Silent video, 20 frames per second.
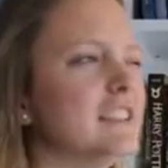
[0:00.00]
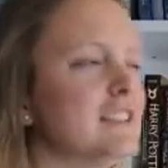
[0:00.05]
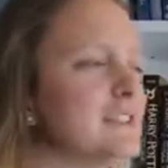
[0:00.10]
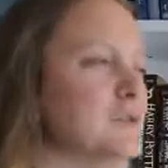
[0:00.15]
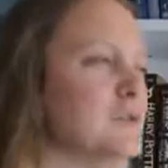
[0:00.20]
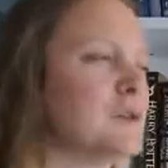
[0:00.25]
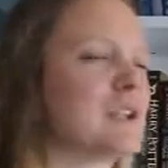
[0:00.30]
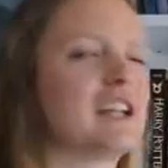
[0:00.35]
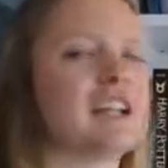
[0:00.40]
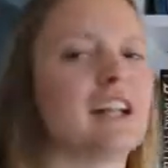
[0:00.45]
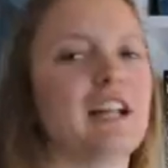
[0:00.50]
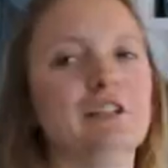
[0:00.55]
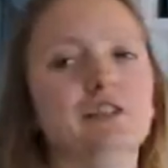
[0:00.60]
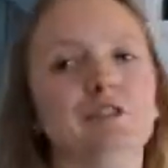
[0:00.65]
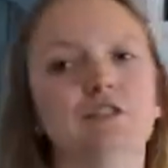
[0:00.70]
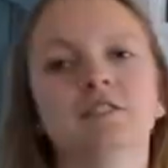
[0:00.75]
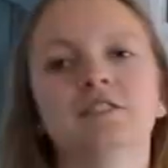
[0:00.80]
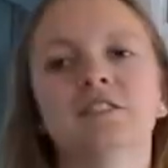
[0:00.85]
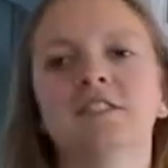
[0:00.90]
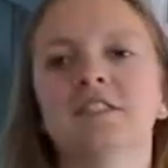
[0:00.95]
what can I
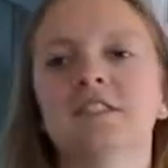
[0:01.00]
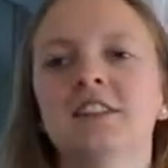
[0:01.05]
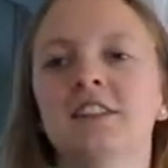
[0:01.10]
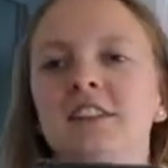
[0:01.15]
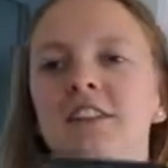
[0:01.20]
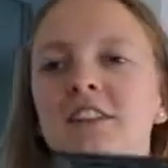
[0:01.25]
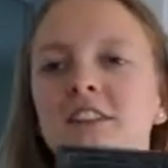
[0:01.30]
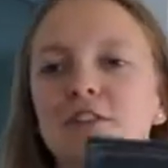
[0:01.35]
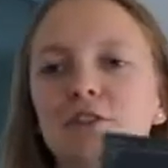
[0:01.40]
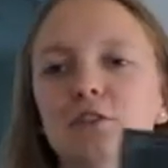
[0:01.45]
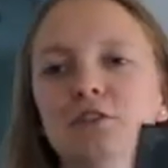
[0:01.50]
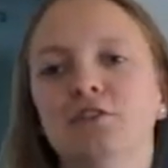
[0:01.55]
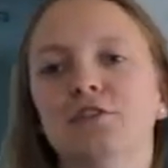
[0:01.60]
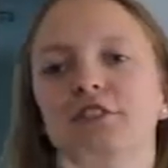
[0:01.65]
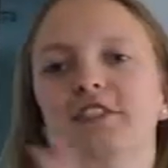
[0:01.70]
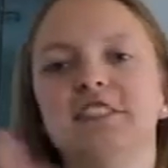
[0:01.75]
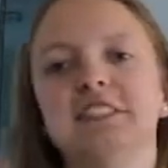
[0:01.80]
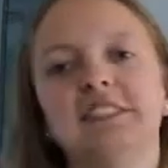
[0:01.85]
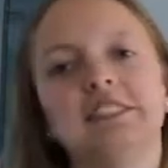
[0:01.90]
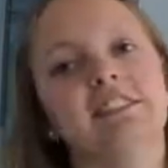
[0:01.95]
do for
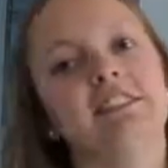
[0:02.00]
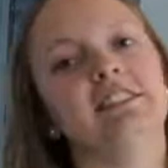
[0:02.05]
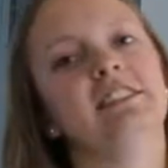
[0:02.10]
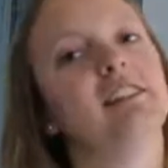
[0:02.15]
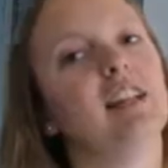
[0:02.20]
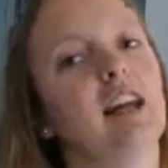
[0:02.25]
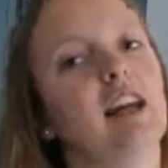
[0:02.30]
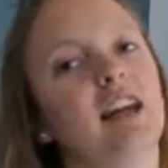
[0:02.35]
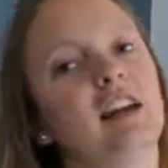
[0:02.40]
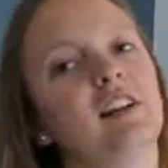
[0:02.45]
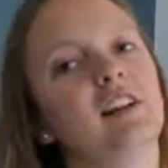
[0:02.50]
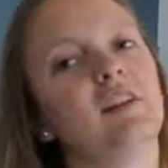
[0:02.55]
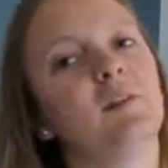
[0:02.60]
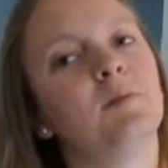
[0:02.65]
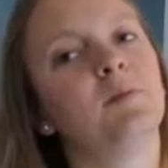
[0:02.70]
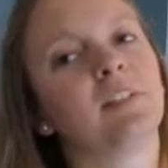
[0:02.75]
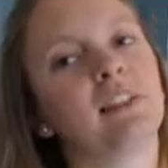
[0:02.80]
it instead?